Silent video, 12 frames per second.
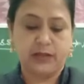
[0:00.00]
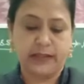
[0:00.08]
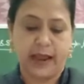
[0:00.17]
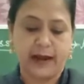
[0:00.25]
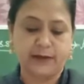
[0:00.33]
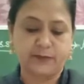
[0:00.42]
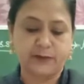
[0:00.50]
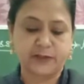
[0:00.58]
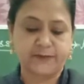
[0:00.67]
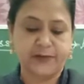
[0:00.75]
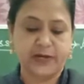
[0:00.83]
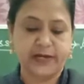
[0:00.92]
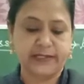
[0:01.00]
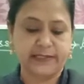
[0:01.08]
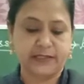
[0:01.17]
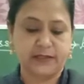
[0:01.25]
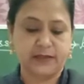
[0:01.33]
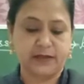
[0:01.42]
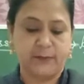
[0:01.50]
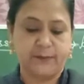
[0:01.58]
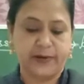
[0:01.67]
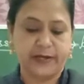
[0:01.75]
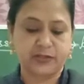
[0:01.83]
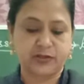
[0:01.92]
The atmosphere exerts a
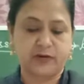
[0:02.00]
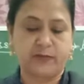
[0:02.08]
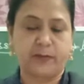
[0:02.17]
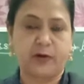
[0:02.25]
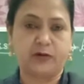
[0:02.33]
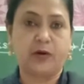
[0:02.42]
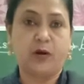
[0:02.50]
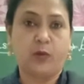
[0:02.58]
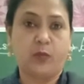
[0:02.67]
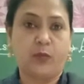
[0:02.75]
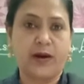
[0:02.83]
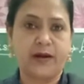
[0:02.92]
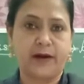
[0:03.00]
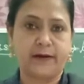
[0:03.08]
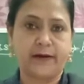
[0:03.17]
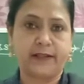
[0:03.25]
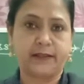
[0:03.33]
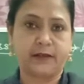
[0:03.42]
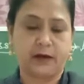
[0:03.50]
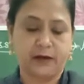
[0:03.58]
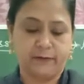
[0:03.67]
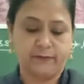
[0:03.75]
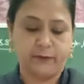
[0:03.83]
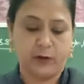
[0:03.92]
pressure of about
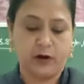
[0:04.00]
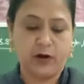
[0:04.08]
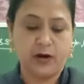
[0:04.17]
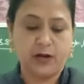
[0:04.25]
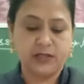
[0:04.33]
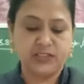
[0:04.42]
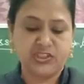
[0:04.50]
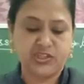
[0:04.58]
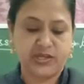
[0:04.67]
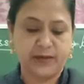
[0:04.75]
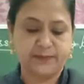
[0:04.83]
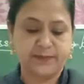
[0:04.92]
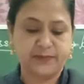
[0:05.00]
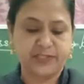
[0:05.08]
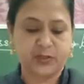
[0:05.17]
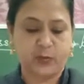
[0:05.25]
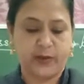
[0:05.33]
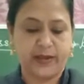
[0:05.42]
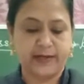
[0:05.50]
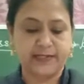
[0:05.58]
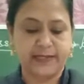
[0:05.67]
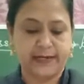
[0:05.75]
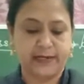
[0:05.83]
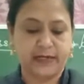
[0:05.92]
134 gm square
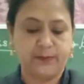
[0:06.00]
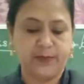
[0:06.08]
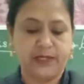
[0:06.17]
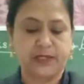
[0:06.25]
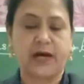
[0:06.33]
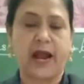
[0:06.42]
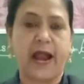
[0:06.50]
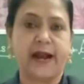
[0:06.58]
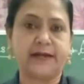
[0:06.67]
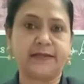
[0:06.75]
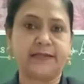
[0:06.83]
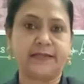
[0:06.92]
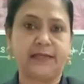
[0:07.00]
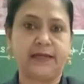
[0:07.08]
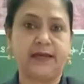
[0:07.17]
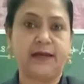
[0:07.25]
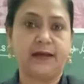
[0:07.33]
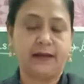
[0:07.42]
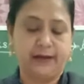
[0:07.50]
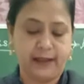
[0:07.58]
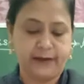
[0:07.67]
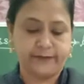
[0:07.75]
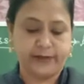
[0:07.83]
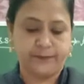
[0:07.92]
centimeter at sea
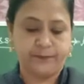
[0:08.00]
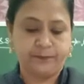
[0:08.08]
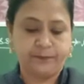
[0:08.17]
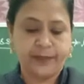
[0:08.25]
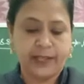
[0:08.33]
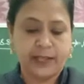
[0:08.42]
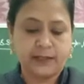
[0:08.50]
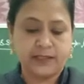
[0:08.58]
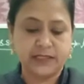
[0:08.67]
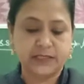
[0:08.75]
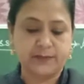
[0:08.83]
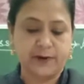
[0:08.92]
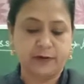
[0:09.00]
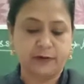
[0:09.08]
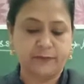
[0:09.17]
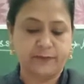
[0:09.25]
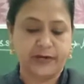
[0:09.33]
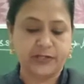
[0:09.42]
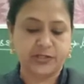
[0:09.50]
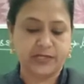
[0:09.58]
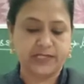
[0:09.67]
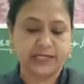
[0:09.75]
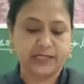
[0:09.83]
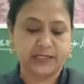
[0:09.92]
level. This amount of pressure
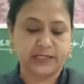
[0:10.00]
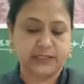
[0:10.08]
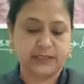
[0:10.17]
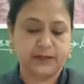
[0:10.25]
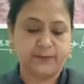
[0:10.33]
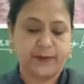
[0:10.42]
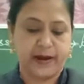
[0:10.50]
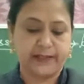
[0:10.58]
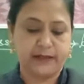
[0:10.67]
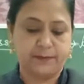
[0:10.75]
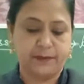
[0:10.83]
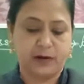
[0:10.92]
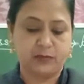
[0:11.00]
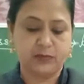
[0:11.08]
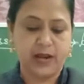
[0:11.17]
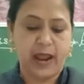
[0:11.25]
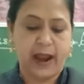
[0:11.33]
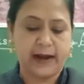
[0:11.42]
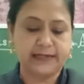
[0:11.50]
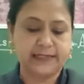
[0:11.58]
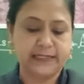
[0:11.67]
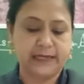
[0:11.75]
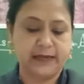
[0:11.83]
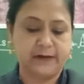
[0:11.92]
is exerted by the amount at
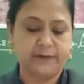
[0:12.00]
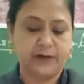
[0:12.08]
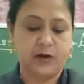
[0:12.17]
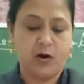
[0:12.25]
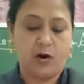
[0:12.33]
sea level